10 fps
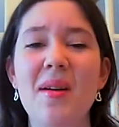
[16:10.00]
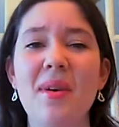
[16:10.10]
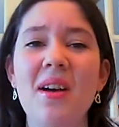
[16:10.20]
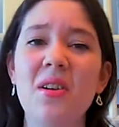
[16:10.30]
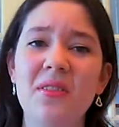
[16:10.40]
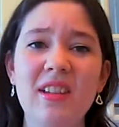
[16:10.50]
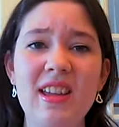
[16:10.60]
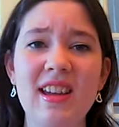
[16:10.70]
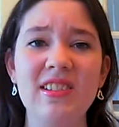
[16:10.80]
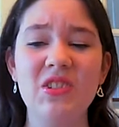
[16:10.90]
But hopefully
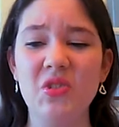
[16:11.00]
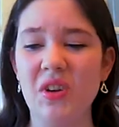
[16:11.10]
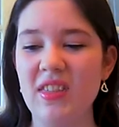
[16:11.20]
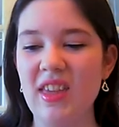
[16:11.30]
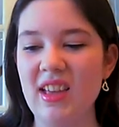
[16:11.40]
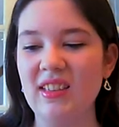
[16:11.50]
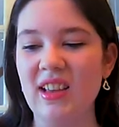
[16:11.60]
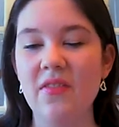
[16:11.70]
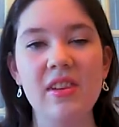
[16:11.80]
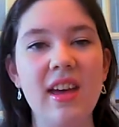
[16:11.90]
you guys enjoyed this.
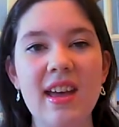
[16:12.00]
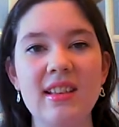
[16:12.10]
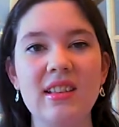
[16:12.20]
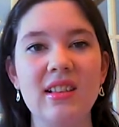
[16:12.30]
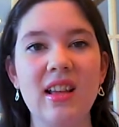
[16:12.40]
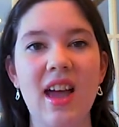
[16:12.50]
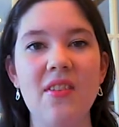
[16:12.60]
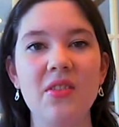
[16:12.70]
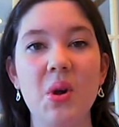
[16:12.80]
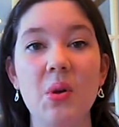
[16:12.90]
If you guys
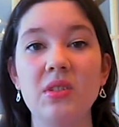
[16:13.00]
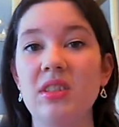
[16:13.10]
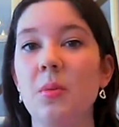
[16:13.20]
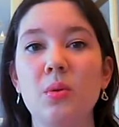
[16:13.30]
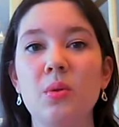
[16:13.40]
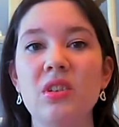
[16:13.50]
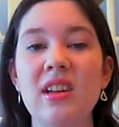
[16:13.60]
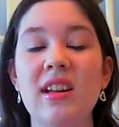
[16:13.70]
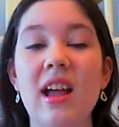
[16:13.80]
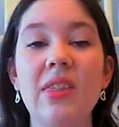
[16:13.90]
have your own summer
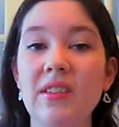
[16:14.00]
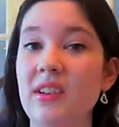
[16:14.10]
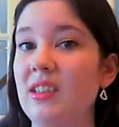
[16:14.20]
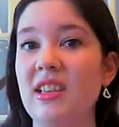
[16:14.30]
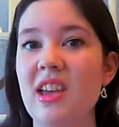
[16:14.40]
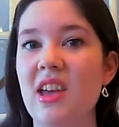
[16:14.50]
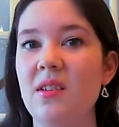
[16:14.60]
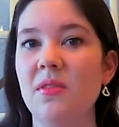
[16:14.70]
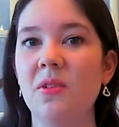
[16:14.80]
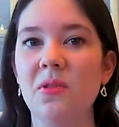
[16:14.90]
routine, I'd love to see
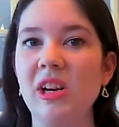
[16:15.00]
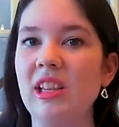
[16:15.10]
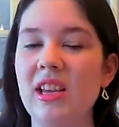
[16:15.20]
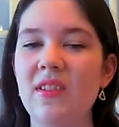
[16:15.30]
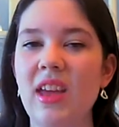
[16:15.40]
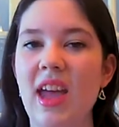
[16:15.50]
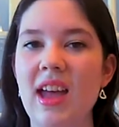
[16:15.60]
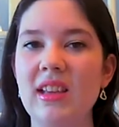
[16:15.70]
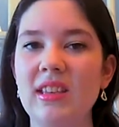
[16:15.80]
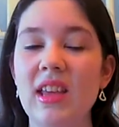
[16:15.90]
it. Feel free to leave it
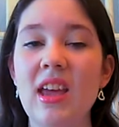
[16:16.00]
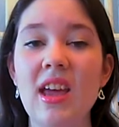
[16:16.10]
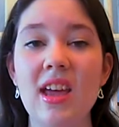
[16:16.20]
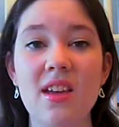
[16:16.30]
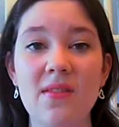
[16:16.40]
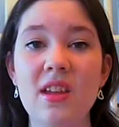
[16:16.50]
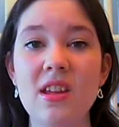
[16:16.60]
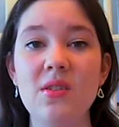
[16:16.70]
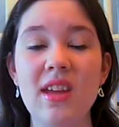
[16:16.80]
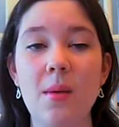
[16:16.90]
as a
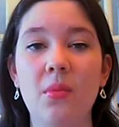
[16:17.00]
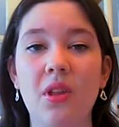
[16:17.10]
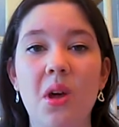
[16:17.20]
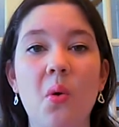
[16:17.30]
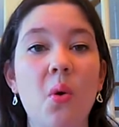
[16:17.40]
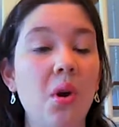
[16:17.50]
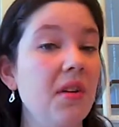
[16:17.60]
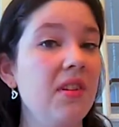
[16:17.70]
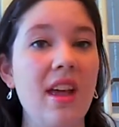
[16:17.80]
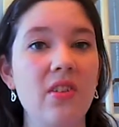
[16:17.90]
video down below, or
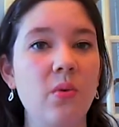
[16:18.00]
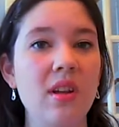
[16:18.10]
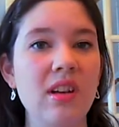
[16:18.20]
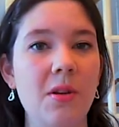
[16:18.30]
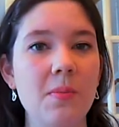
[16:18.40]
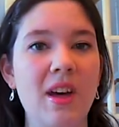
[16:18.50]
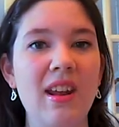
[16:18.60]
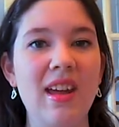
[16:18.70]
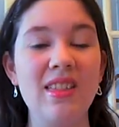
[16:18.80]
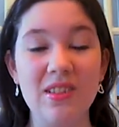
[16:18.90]
if you guys just want to tell me
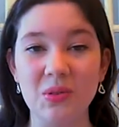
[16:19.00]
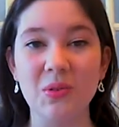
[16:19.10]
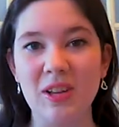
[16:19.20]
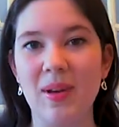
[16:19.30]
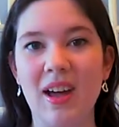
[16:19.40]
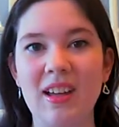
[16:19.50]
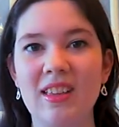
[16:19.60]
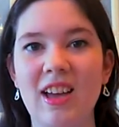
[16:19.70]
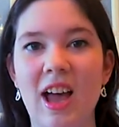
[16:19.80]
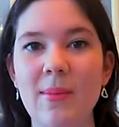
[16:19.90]
about it, I'd love to read about it
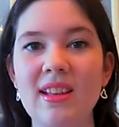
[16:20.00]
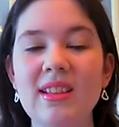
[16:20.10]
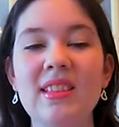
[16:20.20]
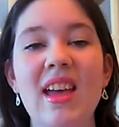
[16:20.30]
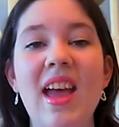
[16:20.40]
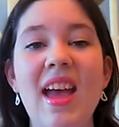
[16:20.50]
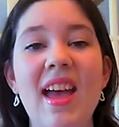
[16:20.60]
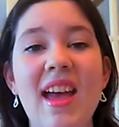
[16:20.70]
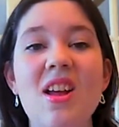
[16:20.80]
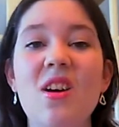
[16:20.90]
in the comments.
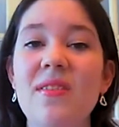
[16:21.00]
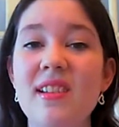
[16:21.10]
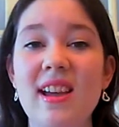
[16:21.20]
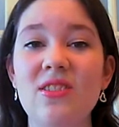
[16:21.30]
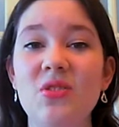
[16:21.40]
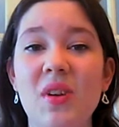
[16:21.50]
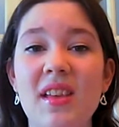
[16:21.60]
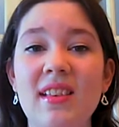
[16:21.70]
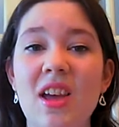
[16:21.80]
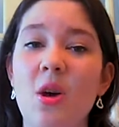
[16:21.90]
And hopefully you guys enjoy
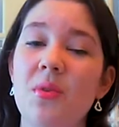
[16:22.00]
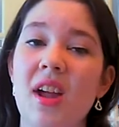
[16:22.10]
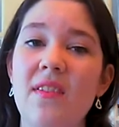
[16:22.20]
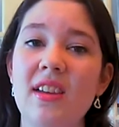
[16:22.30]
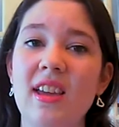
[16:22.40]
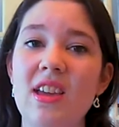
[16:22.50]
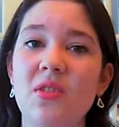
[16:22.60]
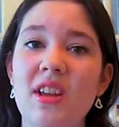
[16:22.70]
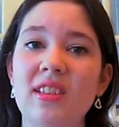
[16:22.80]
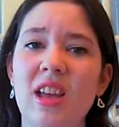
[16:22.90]
this. I hope you're having a
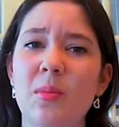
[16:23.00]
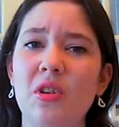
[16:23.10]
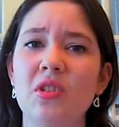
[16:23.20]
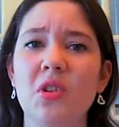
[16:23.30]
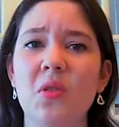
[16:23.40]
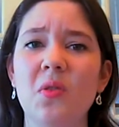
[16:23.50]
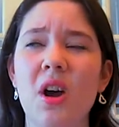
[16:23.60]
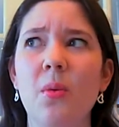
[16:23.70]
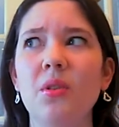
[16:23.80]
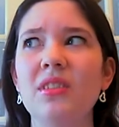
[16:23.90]
great summer so
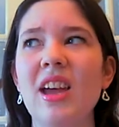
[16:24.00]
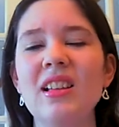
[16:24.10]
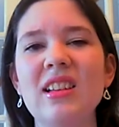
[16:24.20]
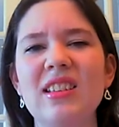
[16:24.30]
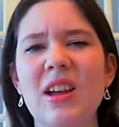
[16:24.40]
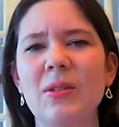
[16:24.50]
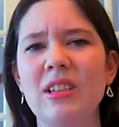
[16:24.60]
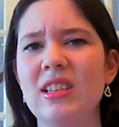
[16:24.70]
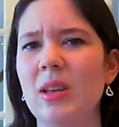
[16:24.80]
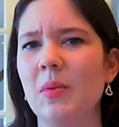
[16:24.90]
far. Well, technically it's not
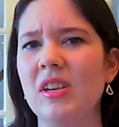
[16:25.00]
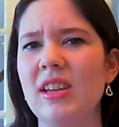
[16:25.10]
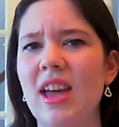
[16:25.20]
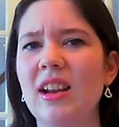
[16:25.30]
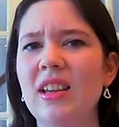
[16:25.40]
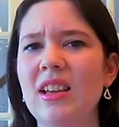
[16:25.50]
really summer yet.